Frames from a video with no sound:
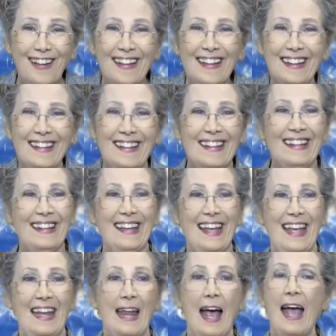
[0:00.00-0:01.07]

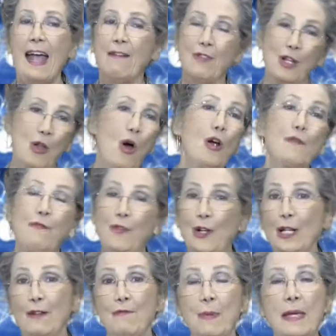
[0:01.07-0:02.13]
And I have the Lord
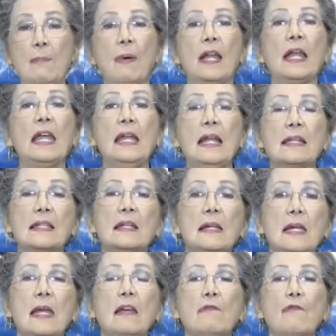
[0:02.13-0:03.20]
full of me, but he
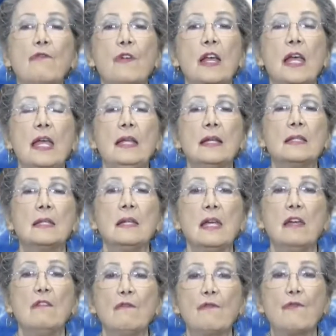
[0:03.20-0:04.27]
doesn't get
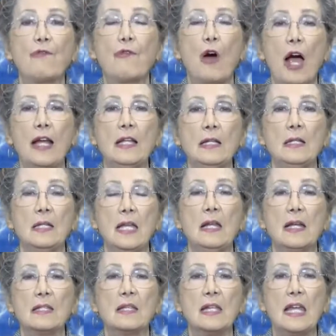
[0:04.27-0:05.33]
frightened. He
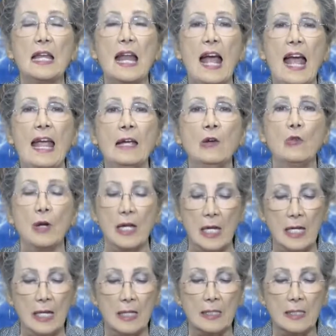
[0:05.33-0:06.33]
doesn't get angry.